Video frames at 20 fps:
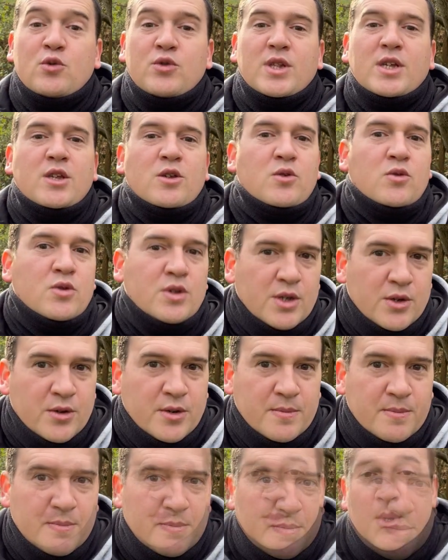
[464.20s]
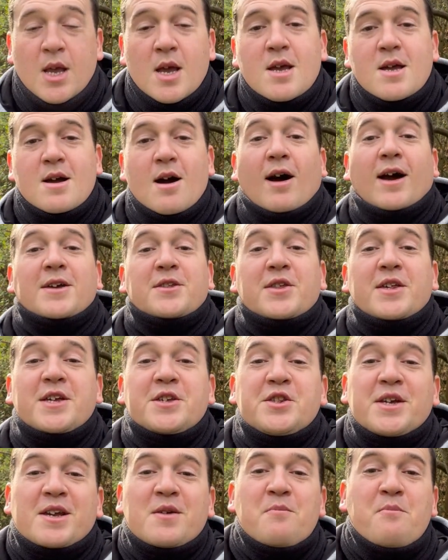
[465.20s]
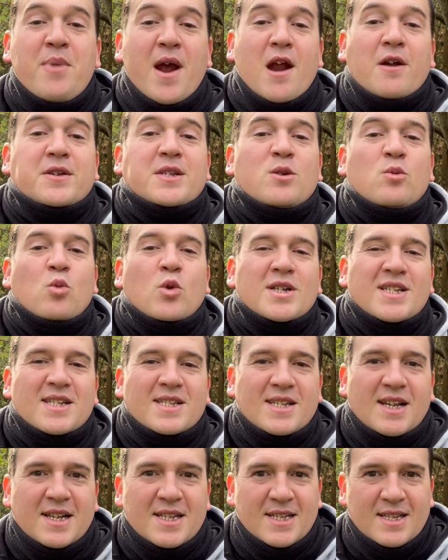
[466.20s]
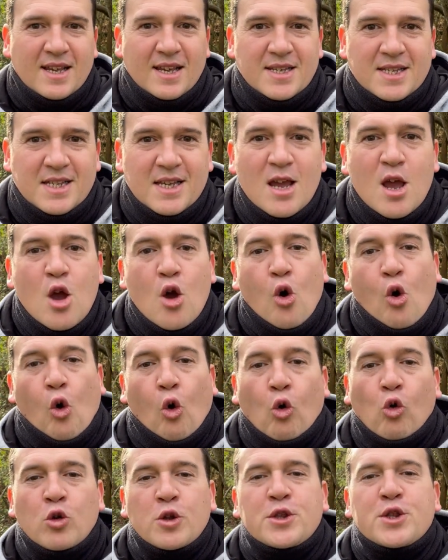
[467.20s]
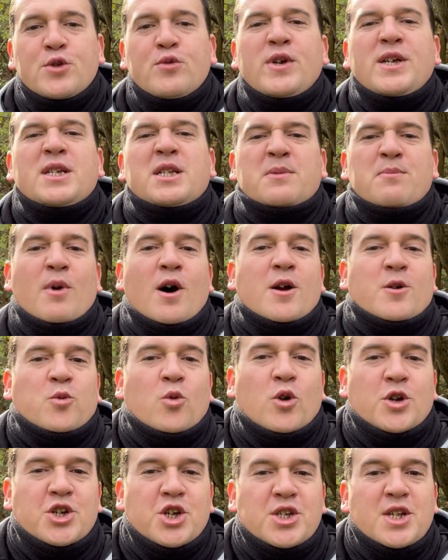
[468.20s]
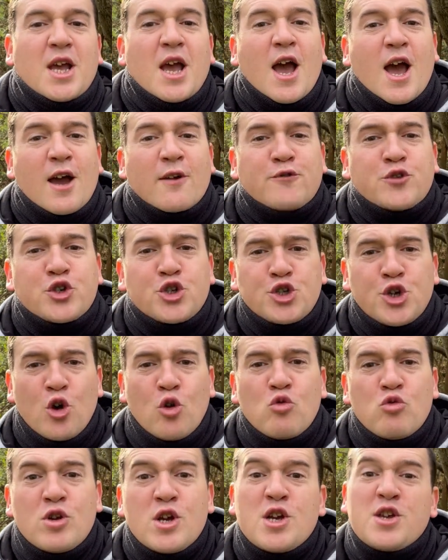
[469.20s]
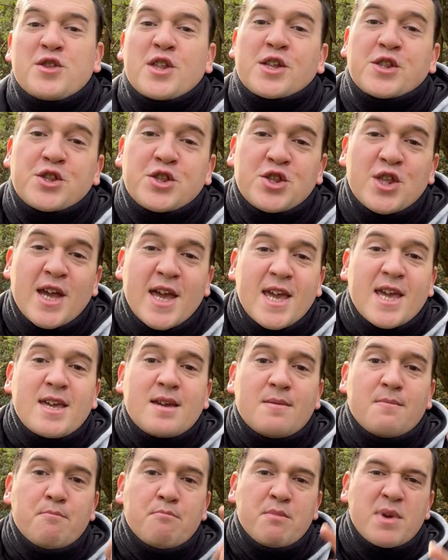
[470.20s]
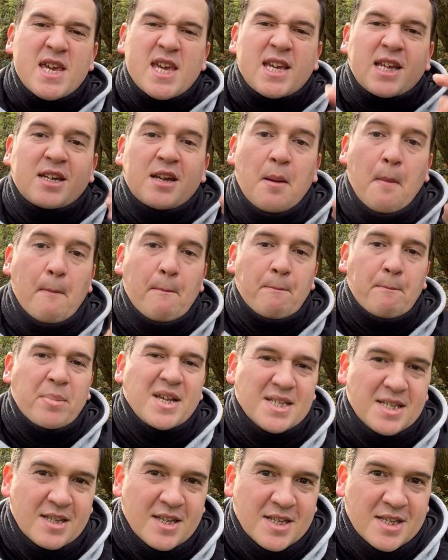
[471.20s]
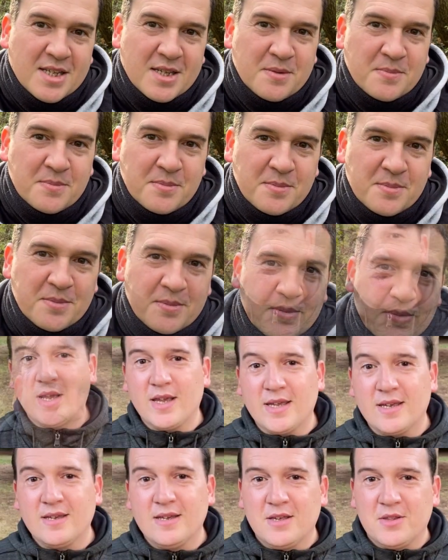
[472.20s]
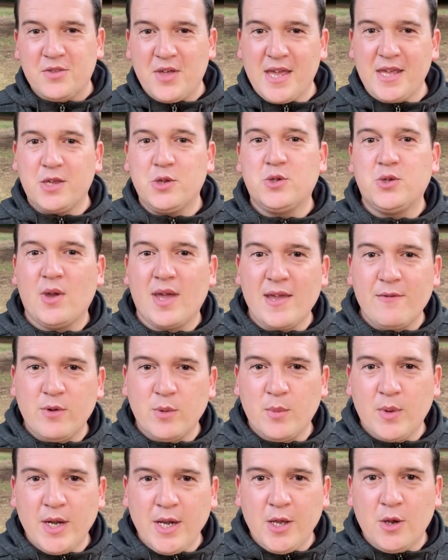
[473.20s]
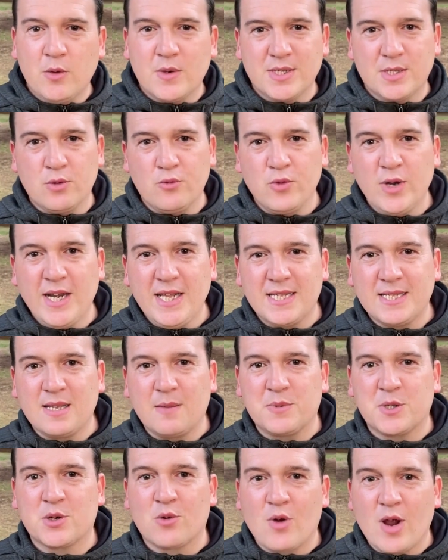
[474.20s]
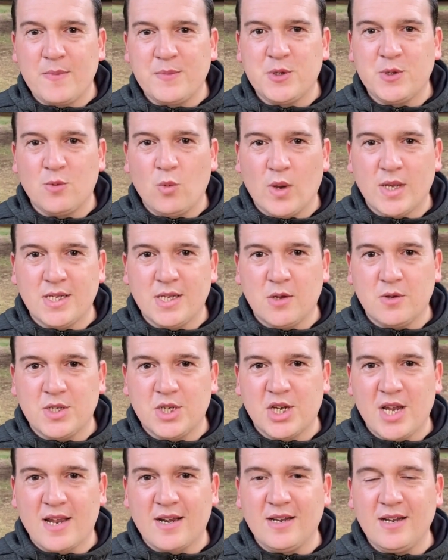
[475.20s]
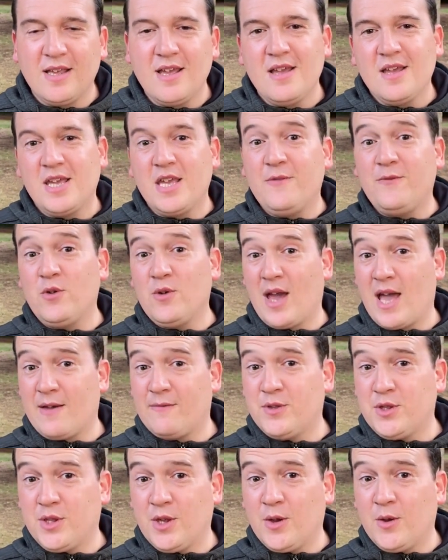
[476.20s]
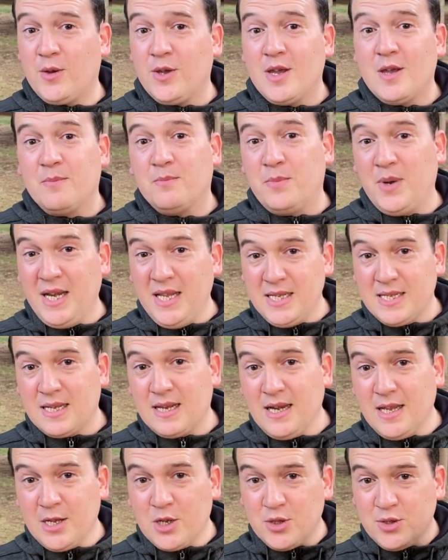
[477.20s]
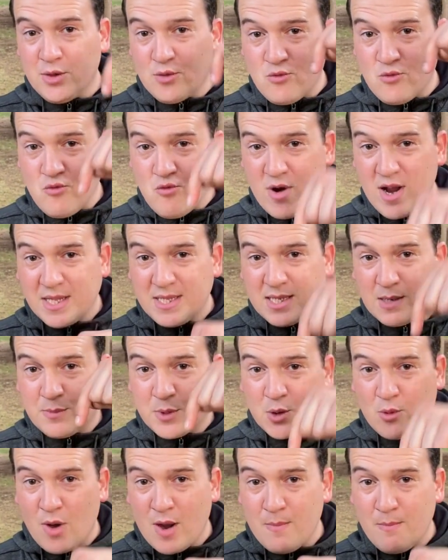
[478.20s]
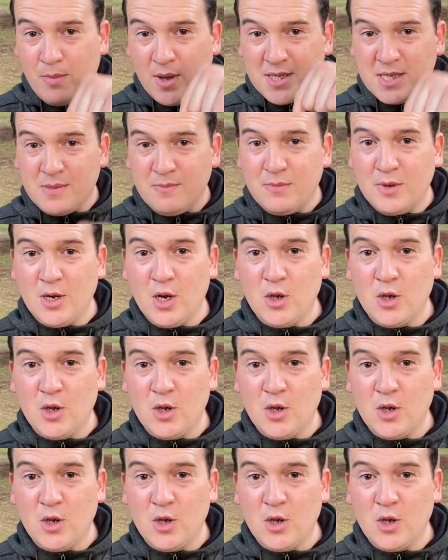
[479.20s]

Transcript: the user. I think the comparison was a success. All three smartwatches have shown that they mean business. By the way, thank you to everybody who has already subscribed to the WesKnows channel. If you haven't though, please click on the red subscribe button